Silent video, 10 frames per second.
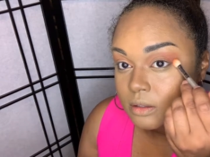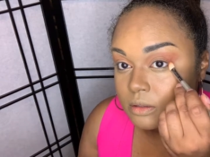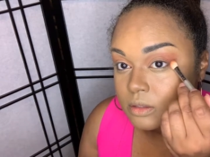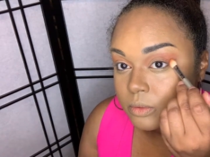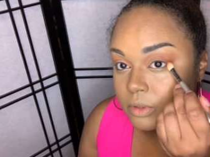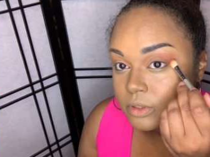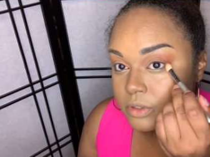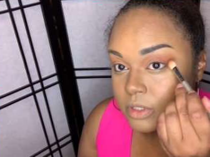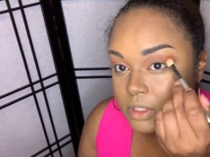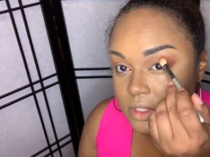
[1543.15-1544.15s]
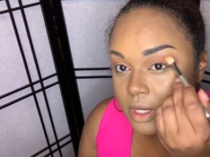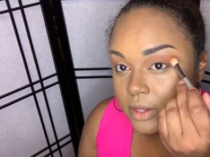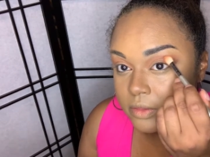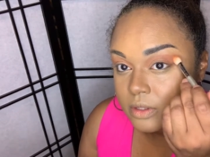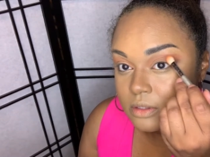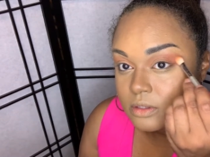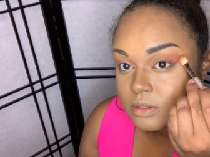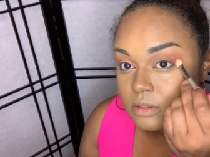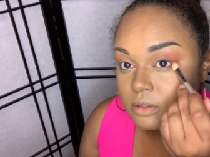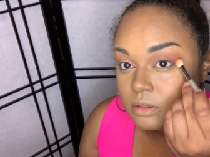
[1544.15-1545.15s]
So we're gonna do this and
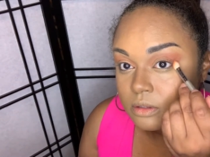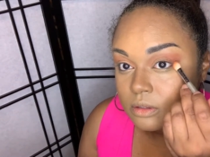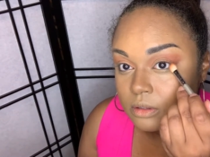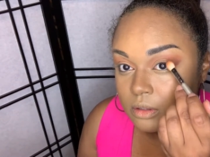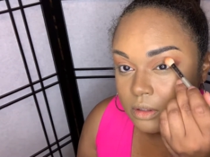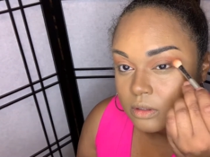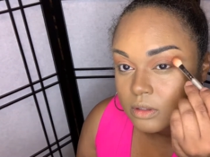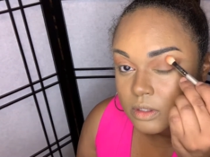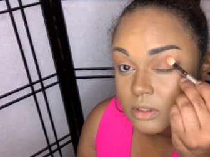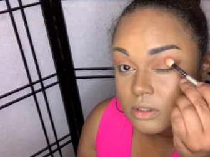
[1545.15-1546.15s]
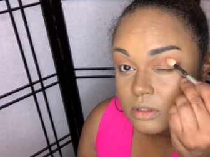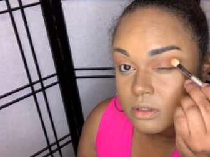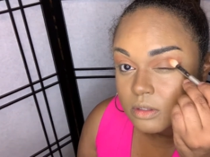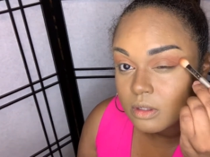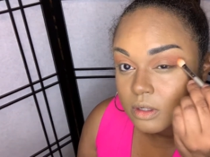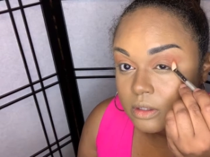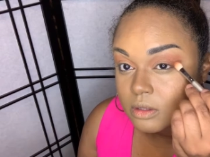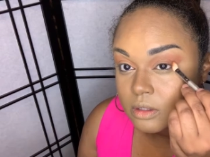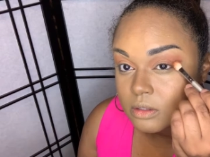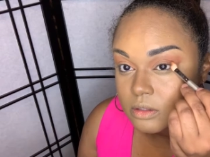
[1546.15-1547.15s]
this. This and
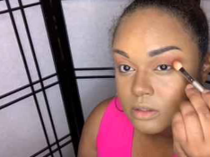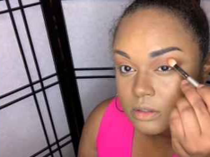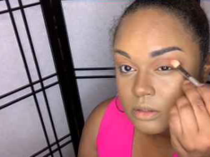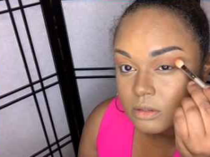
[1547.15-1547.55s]
this.